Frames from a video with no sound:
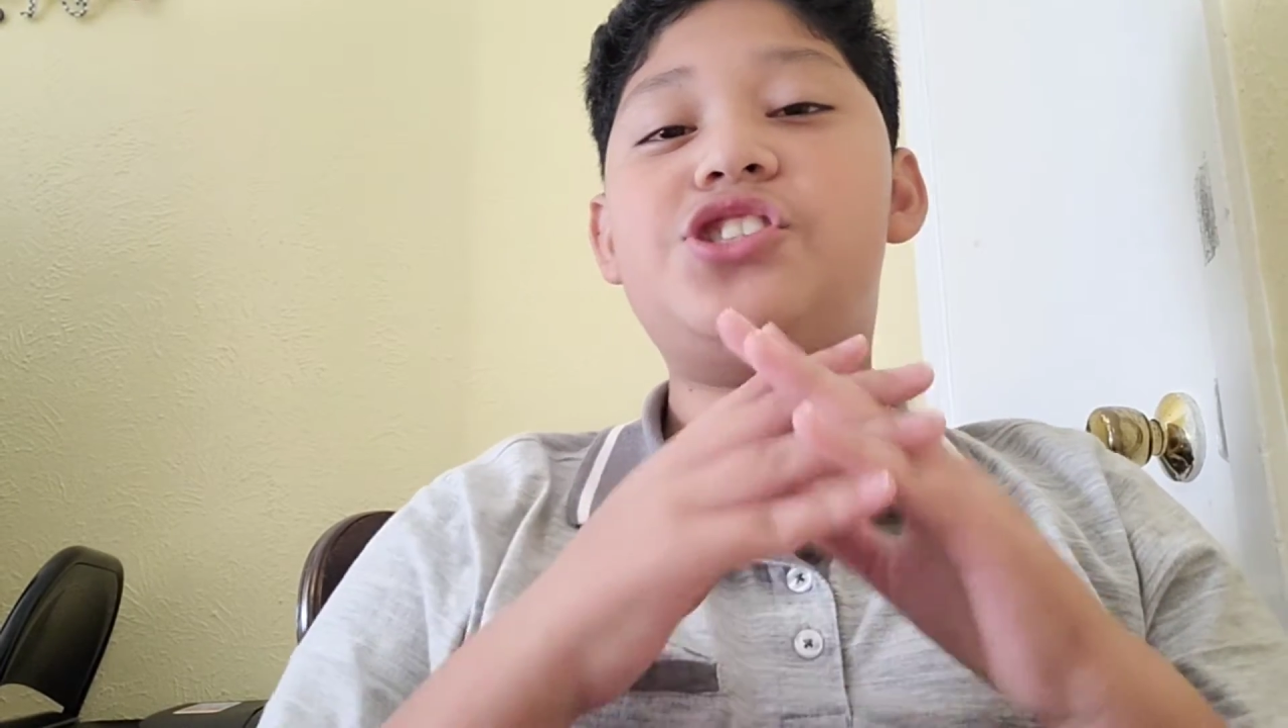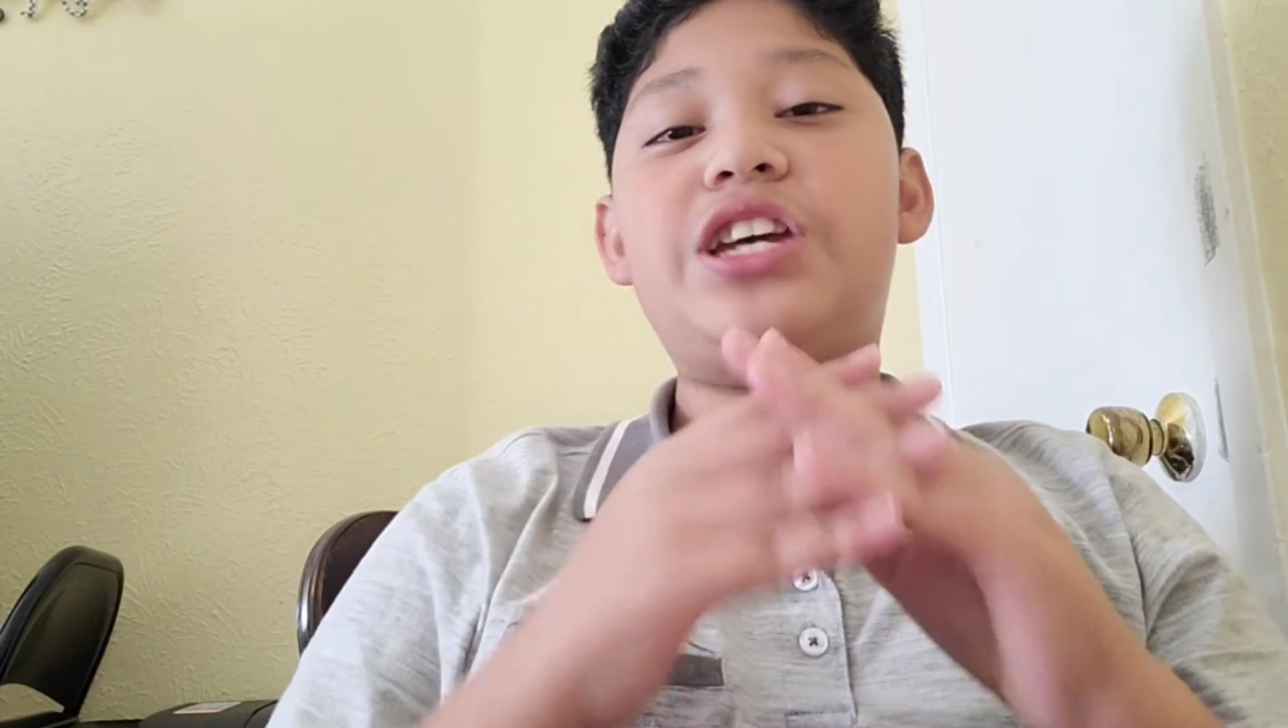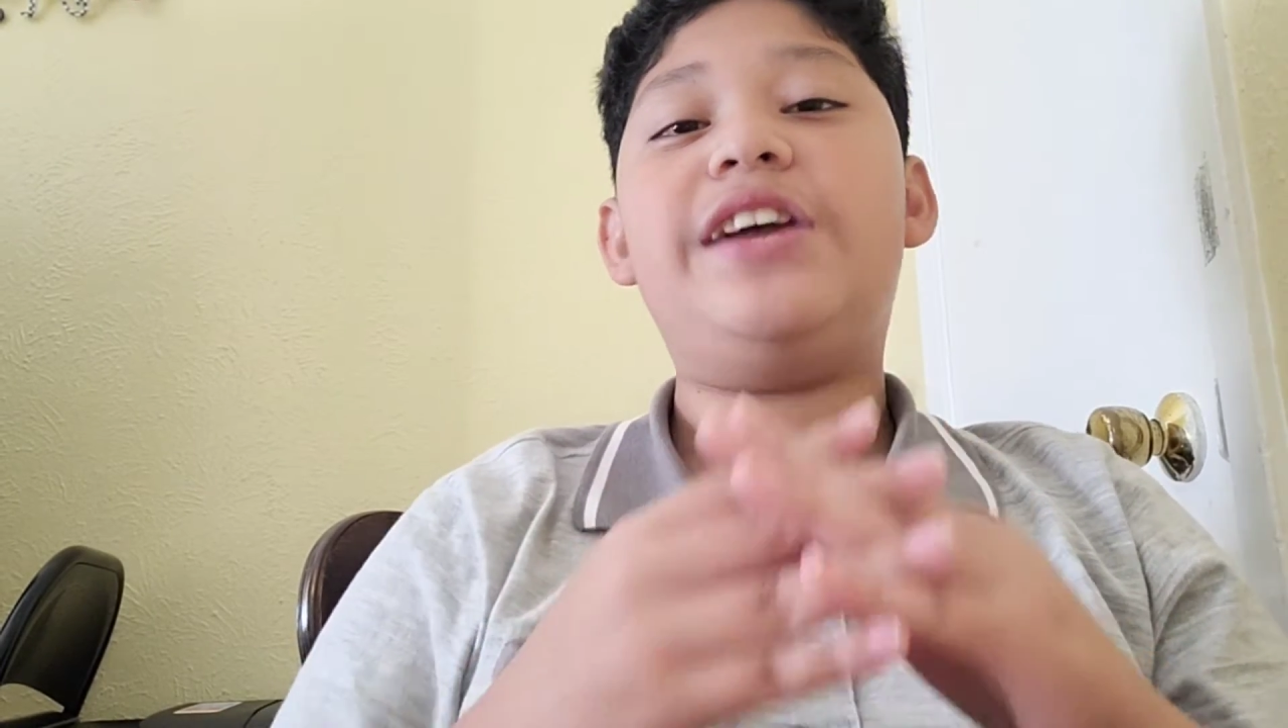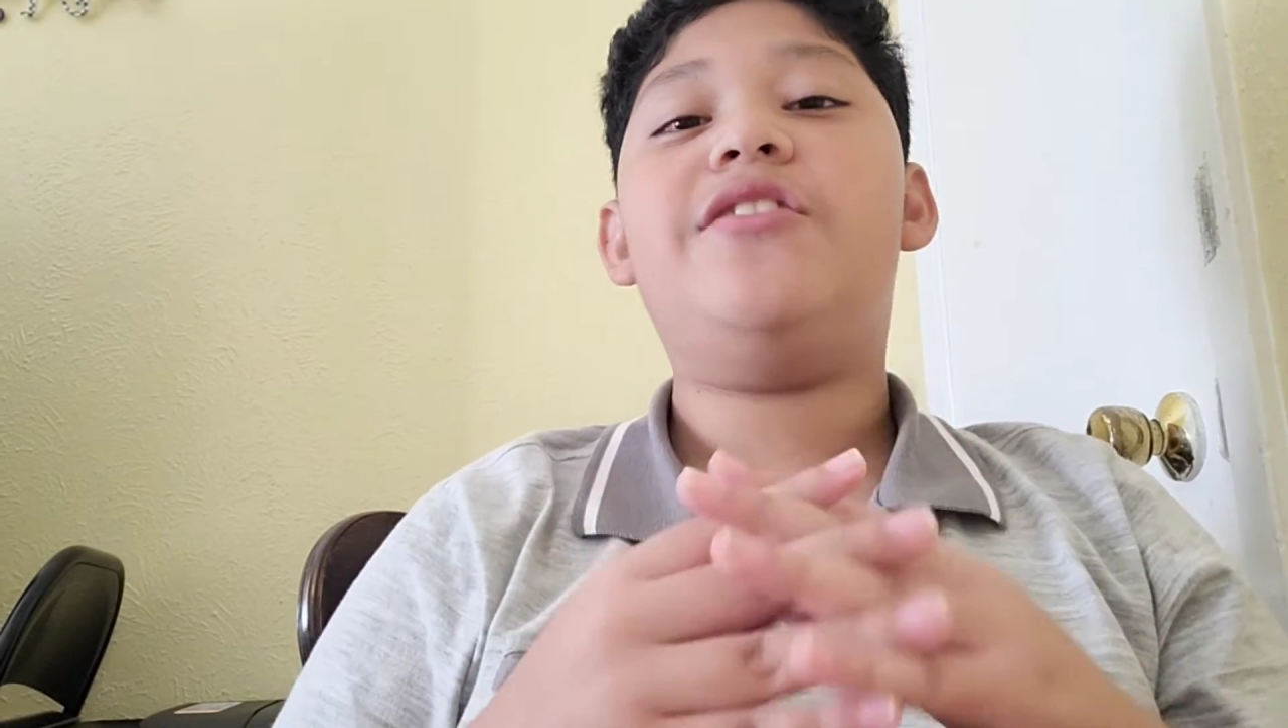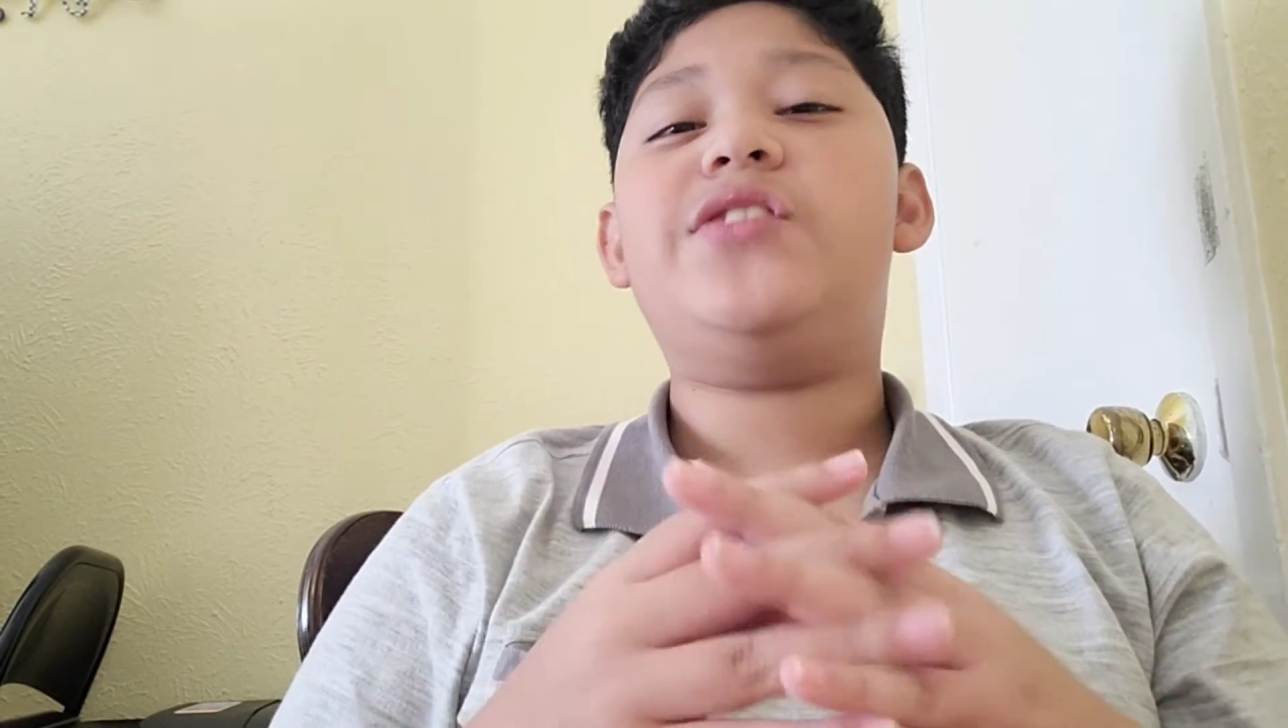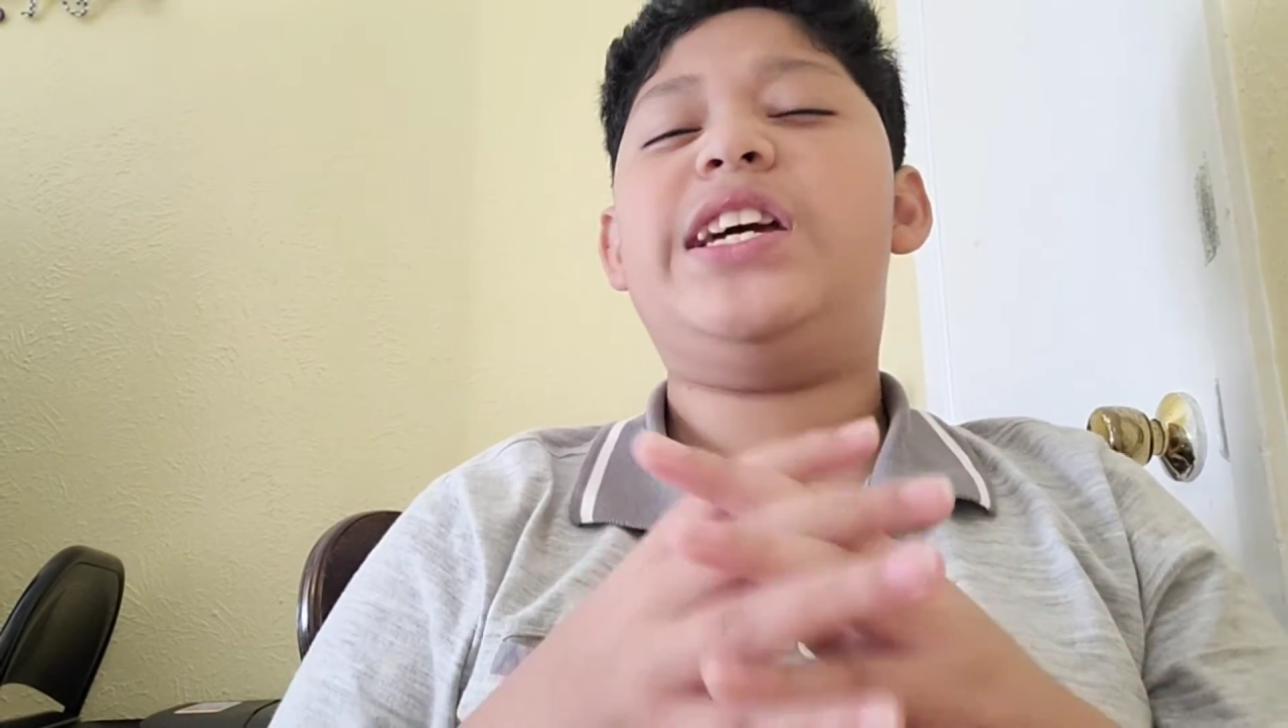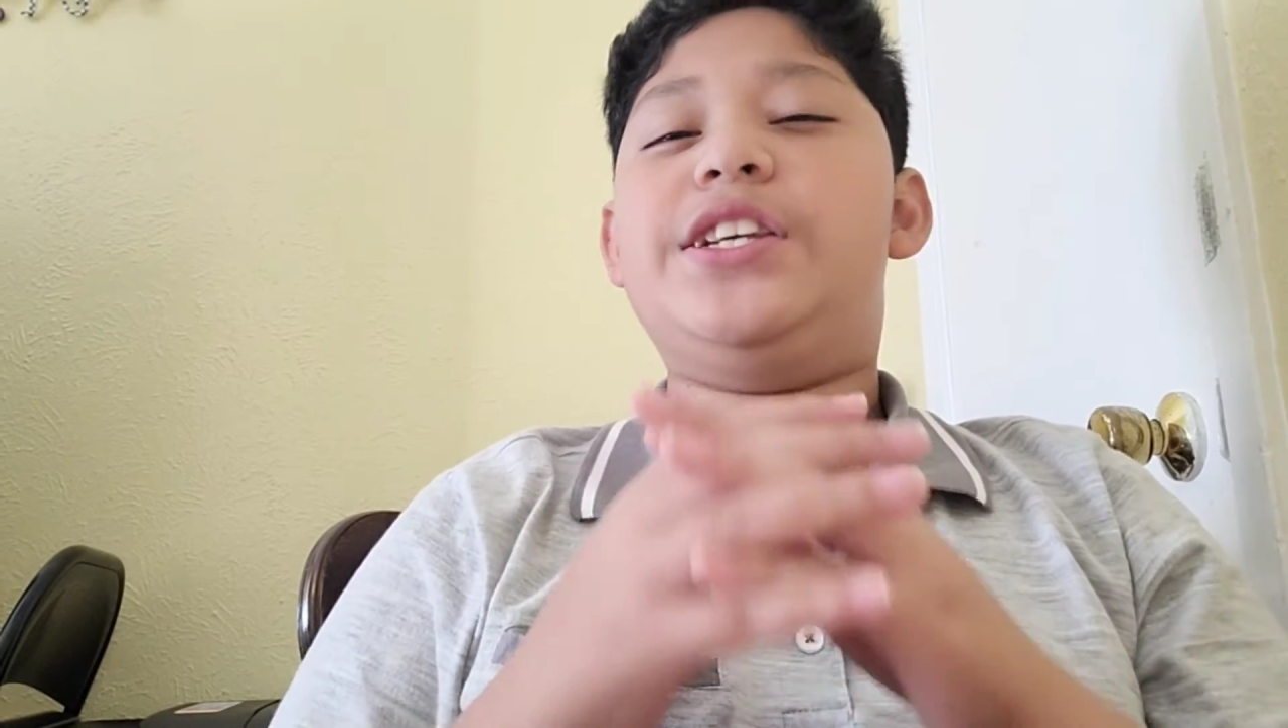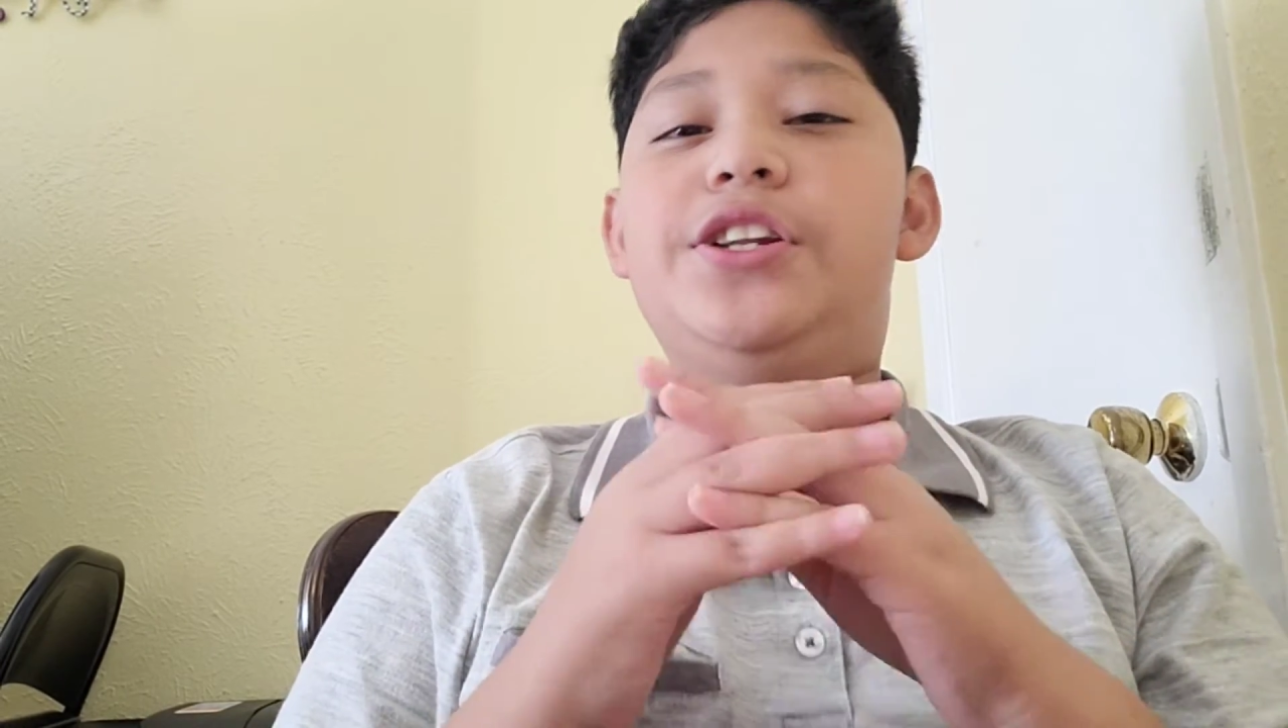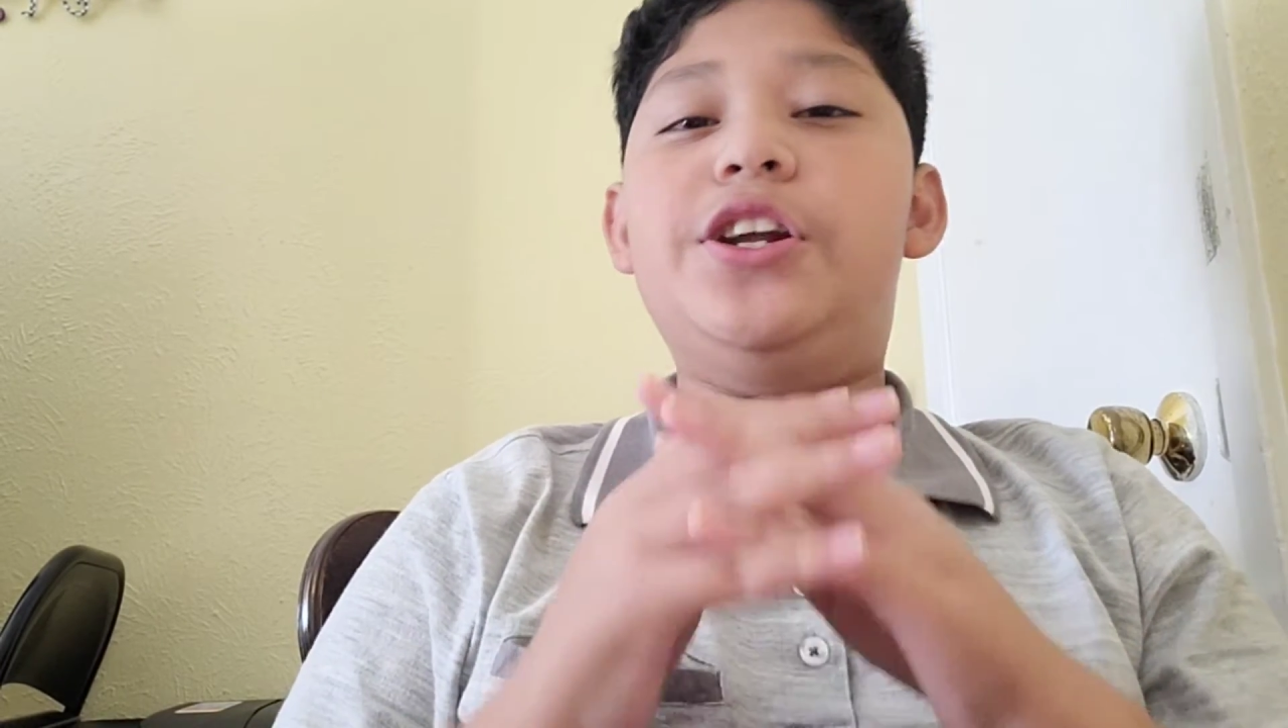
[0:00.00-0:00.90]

channel that you